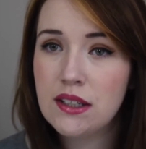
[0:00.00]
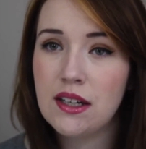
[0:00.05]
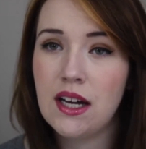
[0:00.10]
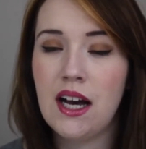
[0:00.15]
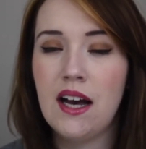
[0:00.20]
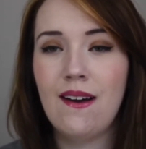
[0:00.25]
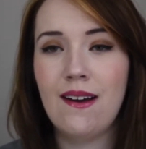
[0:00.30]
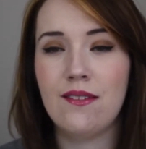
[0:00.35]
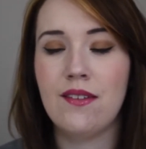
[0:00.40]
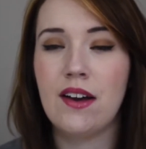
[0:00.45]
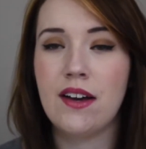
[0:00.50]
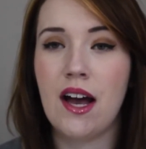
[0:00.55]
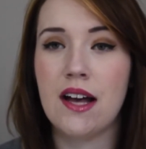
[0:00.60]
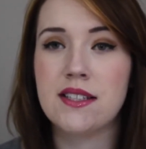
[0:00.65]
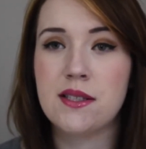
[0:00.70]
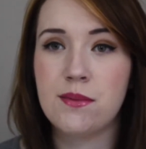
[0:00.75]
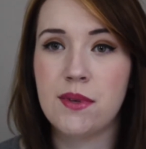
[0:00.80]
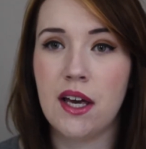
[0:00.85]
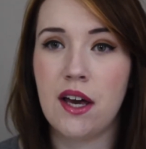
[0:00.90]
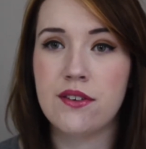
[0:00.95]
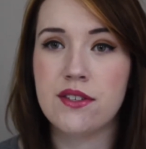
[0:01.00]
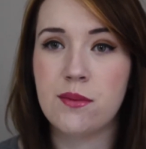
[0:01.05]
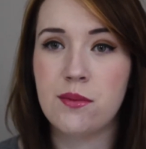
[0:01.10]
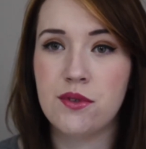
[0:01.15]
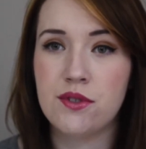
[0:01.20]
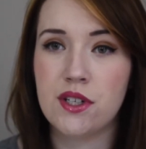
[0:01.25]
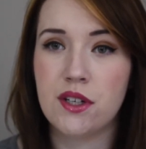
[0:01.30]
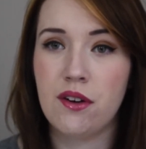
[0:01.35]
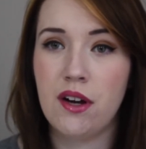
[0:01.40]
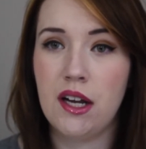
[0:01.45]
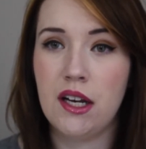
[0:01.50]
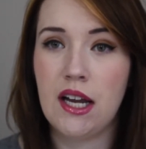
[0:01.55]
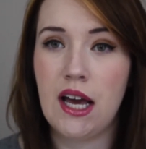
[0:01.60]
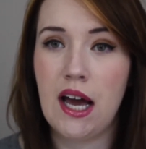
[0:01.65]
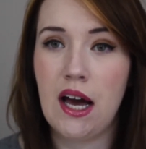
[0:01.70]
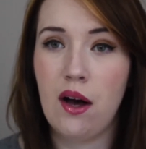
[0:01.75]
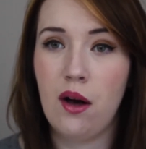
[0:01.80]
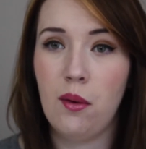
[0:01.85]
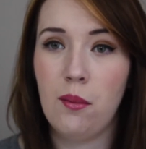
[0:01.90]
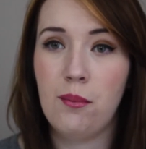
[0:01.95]
I've got something else I'm using right
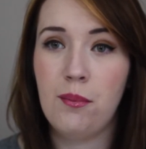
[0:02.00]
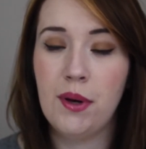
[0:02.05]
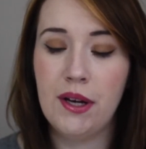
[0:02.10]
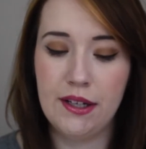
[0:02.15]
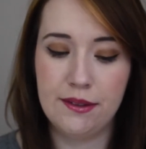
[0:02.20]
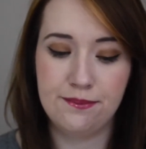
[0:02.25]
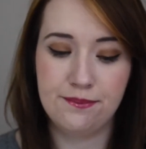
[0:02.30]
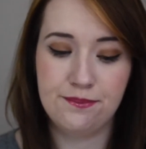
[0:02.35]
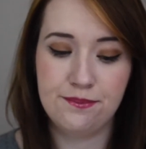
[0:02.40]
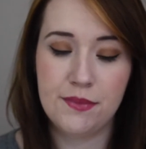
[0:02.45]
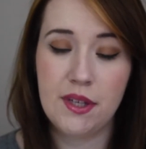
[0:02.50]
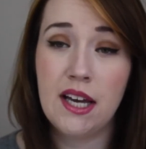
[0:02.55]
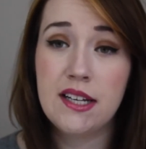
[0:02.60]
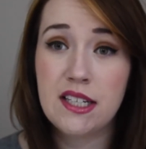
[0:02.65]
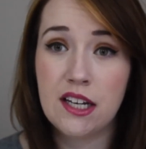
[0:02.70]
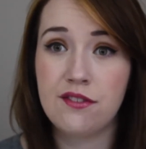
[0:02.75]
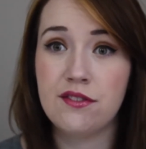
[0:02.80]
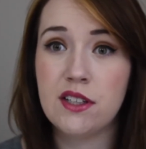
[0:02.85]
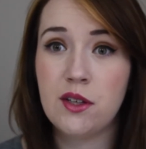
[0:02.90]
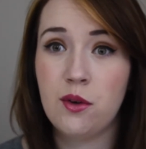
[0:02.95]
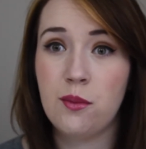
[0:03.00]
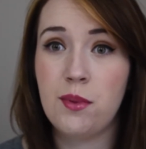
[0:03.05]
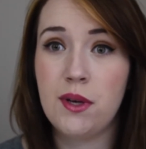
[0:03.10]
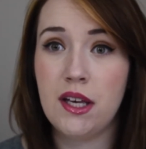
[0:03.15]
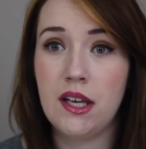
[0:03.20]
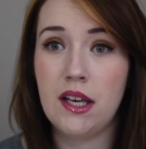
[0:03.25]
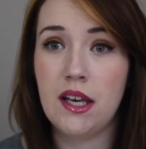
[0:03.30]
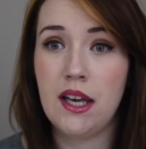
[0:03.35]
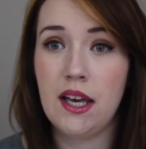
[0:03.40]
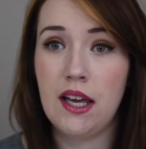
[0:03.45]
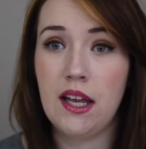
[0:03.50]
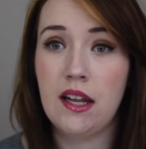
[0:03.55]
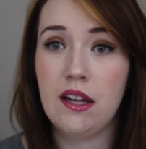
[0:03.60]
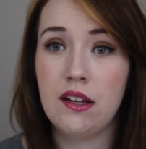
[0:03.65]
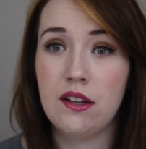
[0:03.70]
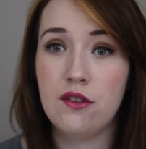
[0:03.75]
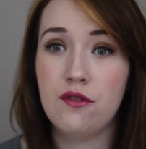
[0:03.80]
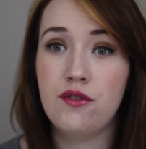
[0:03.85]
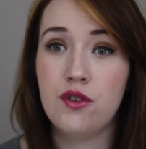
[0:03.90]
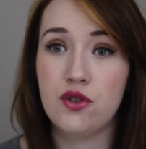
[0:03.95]
now, but it definitely would be
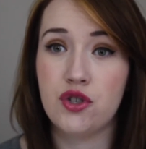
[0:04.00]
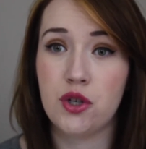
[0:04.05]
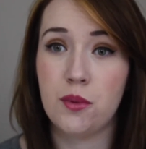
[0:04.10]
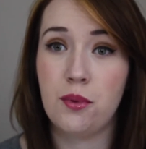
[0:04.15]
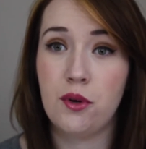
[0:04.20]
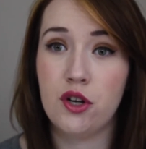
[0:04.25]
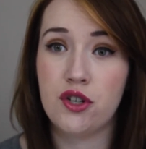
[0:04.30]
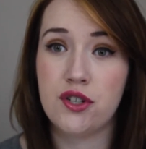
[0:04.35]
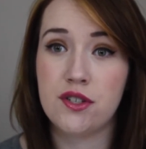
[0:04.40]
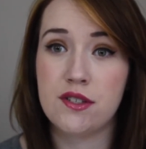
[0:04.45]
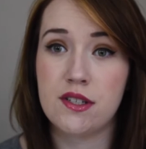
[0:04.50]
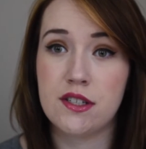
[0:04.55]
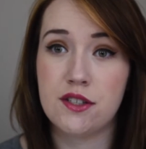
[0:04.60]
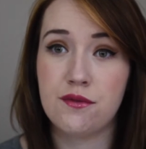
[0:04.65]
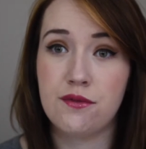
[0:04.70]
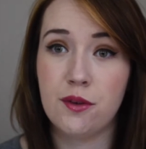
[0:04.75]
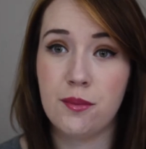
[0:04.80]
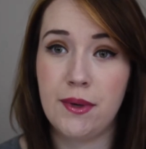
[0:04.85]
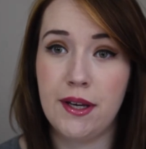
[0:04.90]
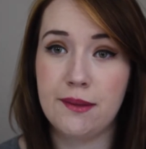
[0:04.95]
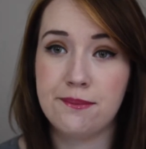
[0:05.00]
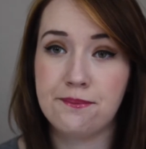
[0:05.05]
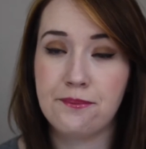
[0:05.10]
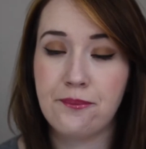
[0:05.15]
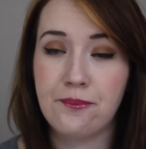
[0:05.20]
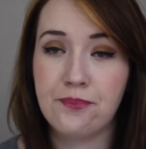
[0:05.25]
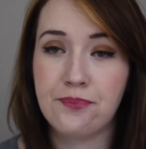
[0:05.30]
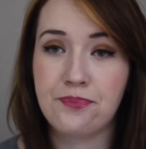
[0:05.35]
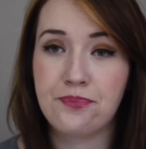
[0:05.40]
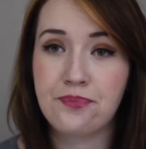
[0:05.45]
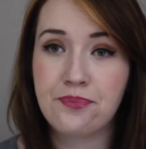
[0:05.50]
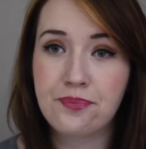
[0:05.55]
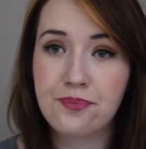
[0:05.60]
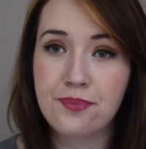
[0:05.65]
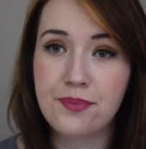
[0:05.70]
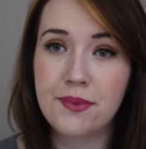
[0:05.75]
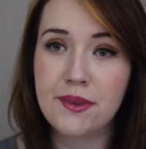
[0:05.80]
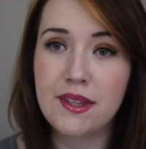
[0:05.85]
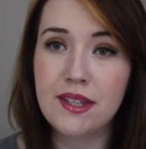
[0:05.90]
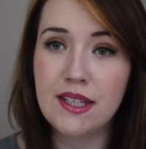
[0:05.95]
in future purchases for me.
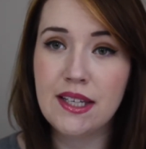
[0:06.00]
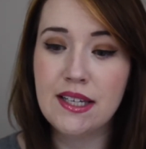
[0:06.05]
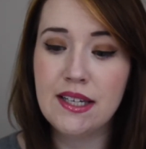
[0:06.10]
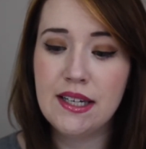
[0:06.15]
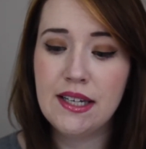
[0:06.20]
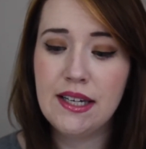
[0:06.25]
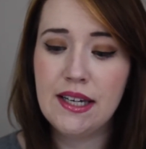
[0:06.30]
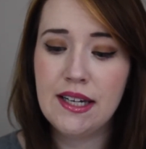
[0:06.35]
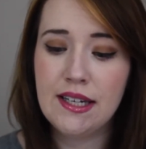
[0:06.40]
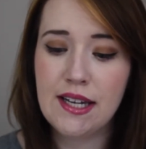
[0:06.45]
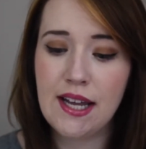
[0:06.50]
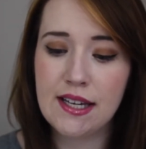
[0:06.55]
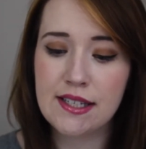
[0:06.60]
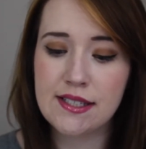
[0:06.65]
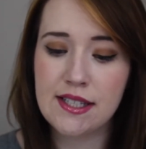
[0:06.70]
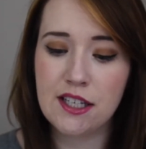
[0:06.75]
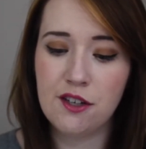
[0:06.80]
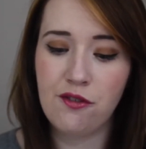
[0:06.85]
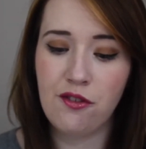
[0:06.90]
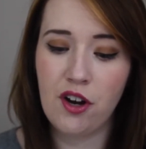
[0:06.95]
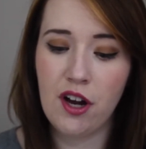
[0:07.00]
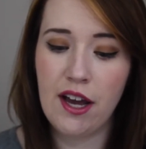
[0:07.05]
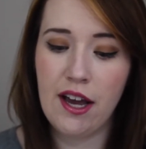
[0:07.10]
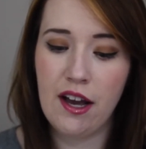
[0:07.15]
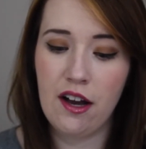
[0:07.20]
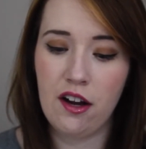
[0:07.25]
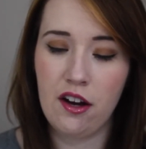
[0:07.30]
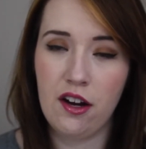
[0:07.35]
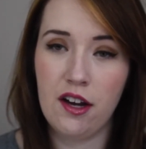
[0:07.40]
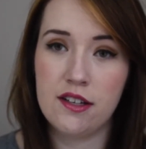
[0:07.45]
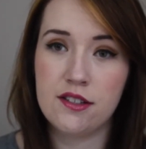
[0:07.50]
Next thing for hair